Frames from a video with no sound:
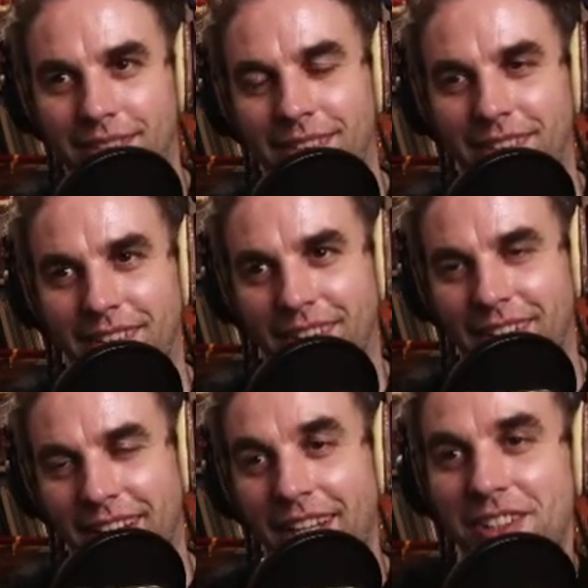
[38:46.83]
it's
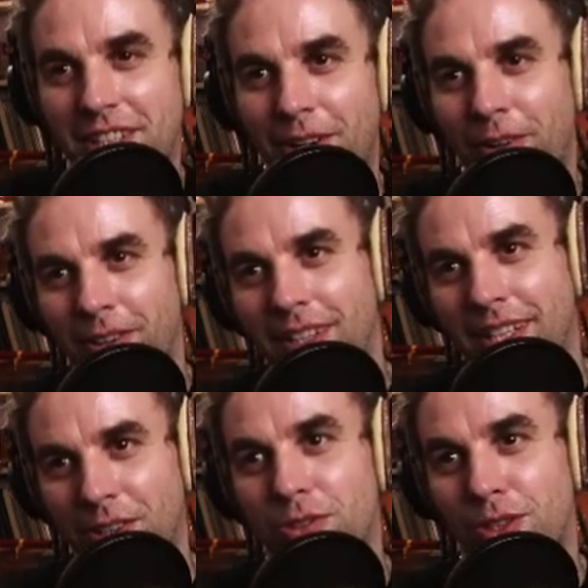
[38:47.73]
in
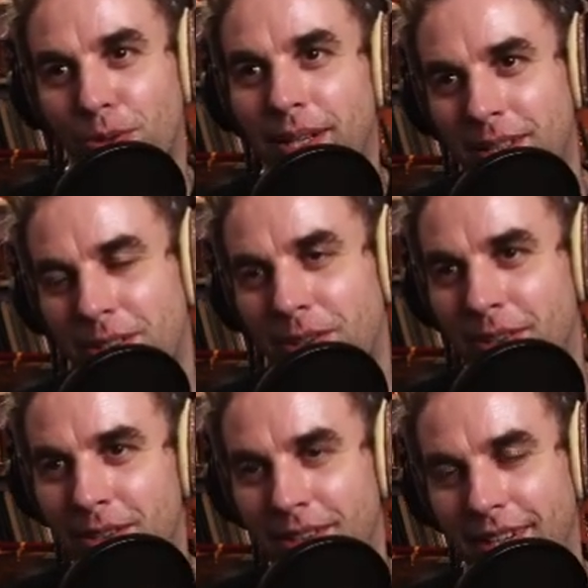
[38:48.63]
general you do want to
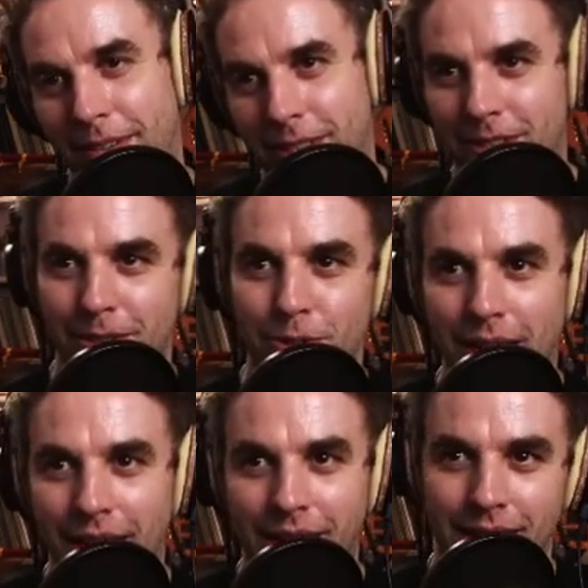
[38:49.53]
do the if it's
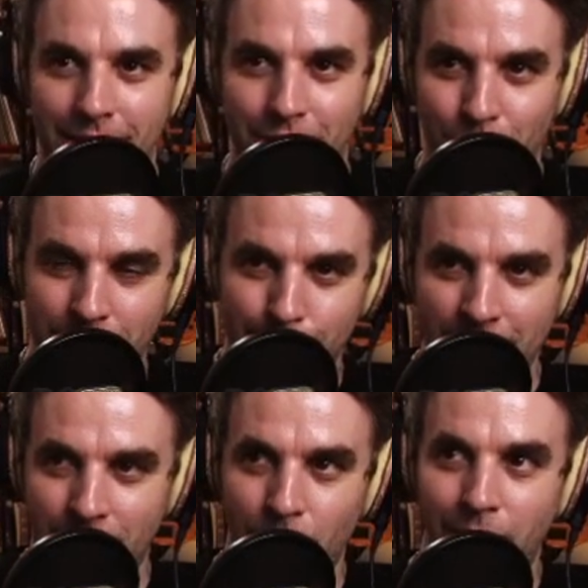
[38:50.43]
too high, then it's three
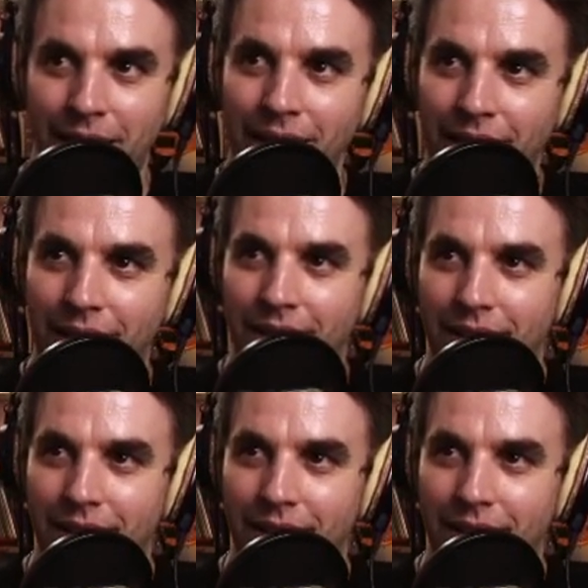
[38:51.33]
spaces away.